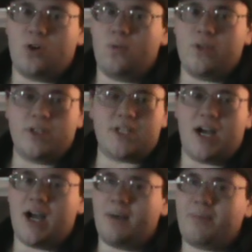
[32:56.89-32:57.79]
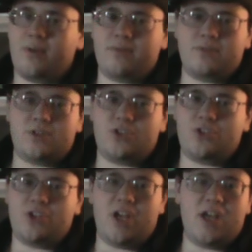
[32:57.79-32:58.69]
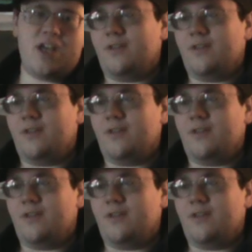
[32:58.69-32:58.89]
over the top shit.